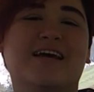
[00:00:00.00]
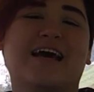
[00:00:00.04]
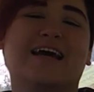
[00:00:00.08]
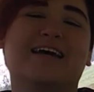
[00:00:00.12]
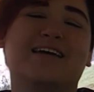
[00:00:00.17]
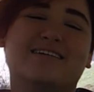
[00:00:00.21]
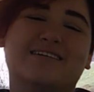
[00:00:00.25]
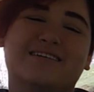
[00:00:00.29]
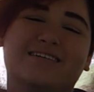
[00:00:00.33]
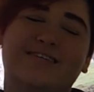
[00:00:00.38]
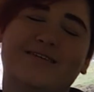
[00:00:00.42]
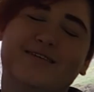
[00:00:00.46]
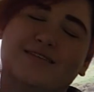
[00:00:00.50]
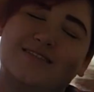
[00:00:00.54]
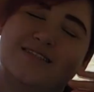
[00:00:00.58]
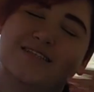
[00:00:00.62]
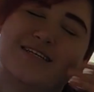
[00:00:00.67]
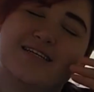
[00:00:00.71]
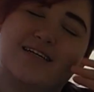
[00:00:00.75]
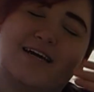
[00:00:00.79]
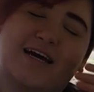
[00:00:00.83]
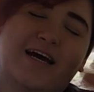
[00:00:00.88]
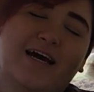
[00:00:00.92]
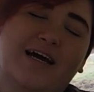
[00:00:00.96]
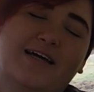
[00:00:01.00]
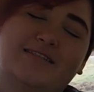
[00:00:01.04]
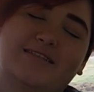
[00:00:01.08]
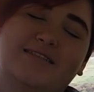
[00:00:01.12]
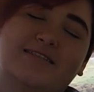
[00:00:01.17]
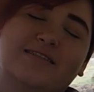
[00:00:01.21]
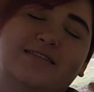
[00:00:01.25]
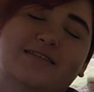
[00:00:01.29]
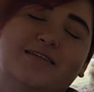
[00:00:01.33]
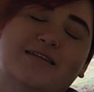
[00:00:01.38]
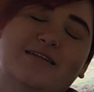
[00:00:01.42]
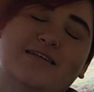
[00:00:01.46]
Okay, see you
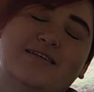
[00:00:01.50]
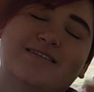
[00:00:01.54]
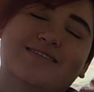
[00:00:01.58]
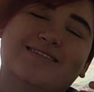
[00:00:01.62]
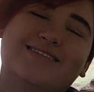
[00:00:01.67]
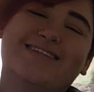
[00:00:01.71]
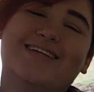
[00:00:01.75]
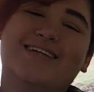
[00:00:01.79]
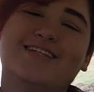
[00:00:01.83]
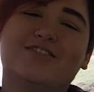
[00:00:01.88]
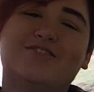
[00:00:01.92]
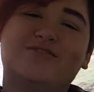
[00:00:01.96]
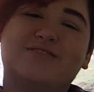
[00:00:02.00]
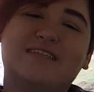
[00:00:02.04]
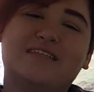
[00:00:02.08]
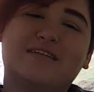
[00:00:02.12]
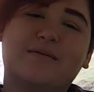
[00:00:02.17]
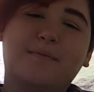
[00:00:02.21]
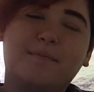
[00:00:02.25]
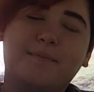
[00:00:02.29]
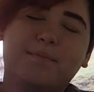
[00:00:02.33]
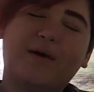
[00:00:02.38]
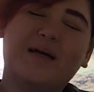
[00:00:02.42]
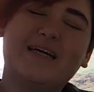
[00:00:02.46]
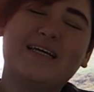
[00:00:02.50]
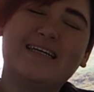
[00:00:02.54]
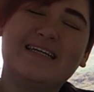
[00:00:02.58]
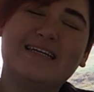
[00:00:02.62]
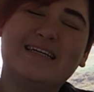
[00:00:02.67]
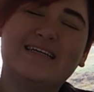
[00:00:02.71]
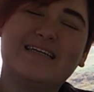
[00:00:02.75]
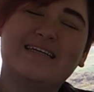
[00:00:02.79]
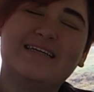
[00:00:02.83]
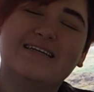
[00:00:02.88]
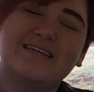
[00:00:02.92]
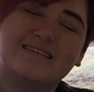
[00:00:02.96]
guys. See you next week.
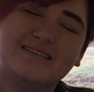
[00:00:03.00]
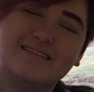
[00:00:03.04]
Bye!